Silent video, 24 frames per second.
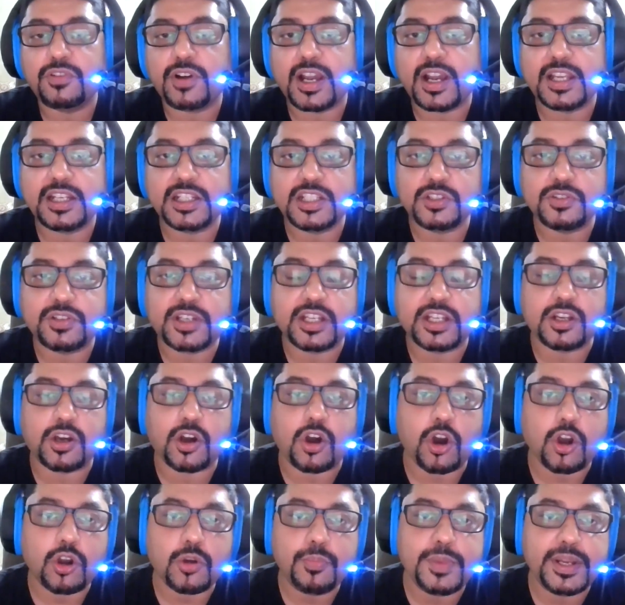while you can
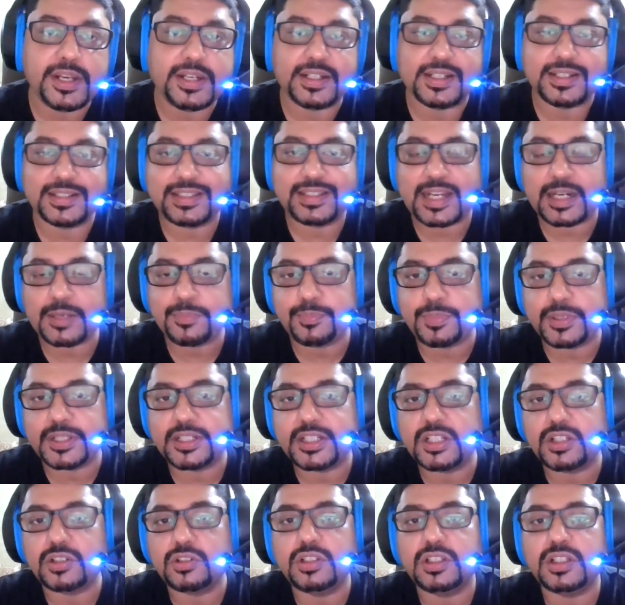augment that
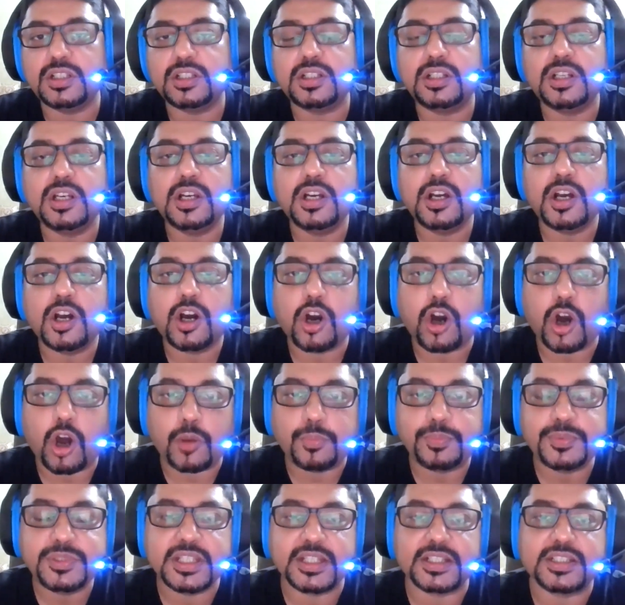particular
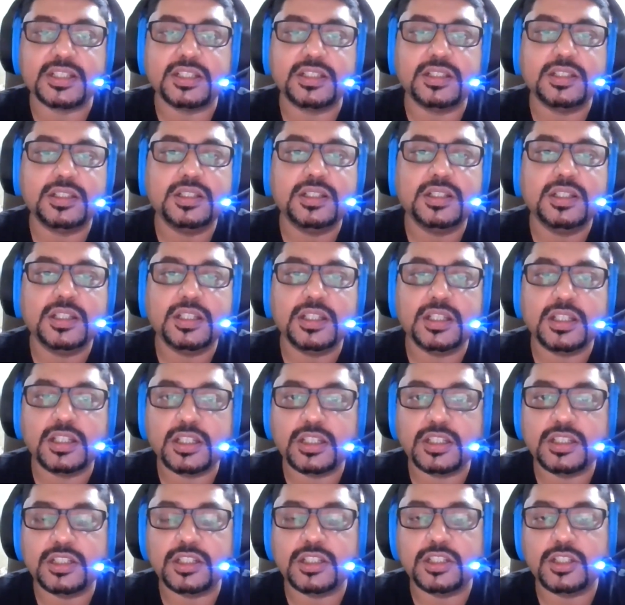object
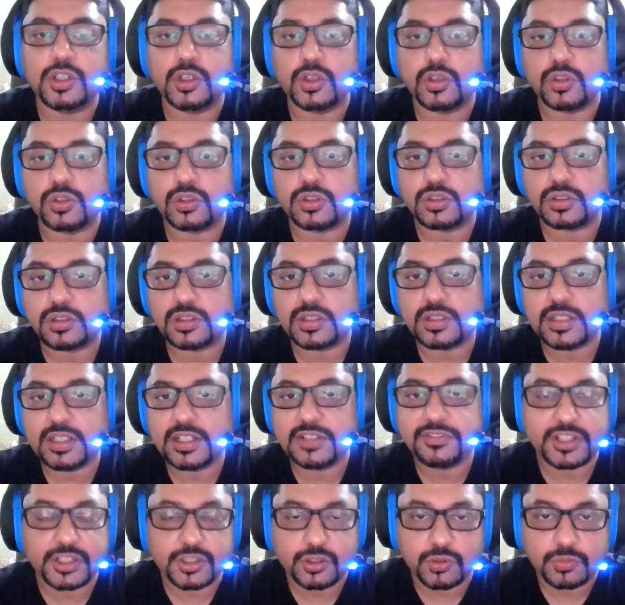in your
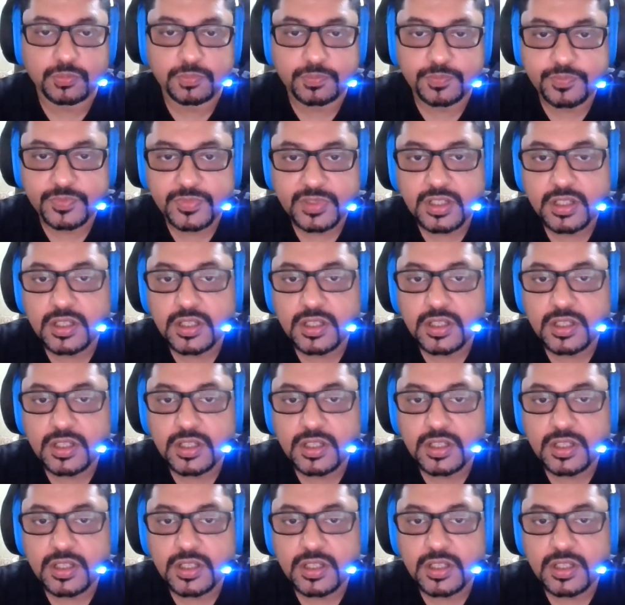living room.